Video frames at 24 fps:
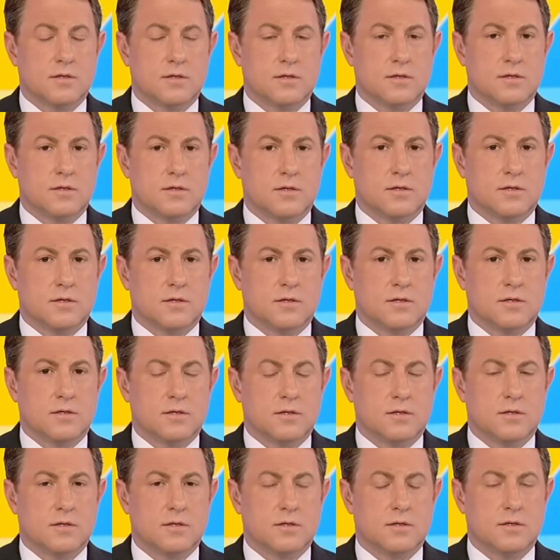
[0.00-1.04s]

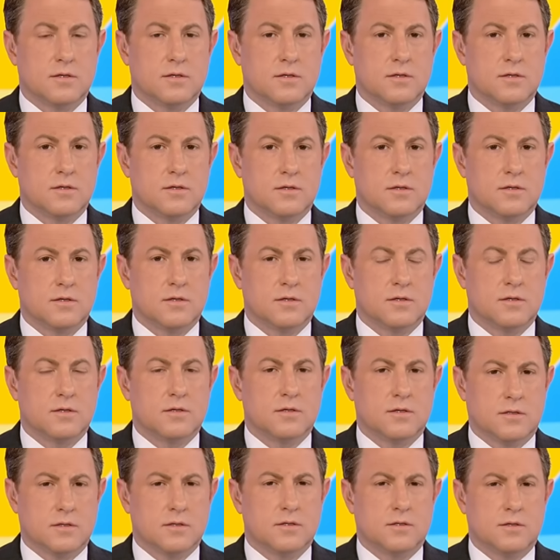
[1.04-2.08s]

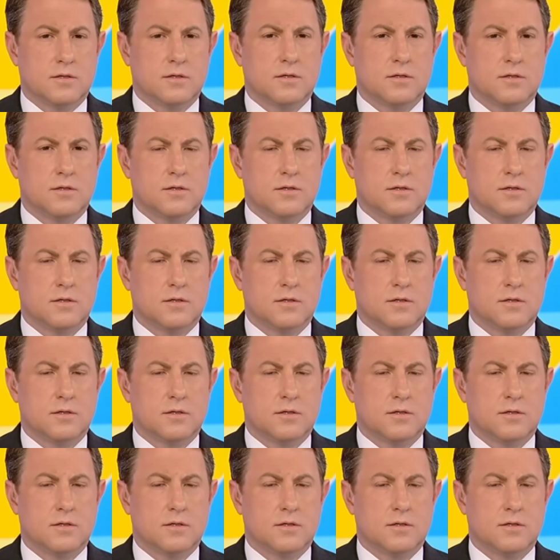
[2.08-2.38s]
(not speaking)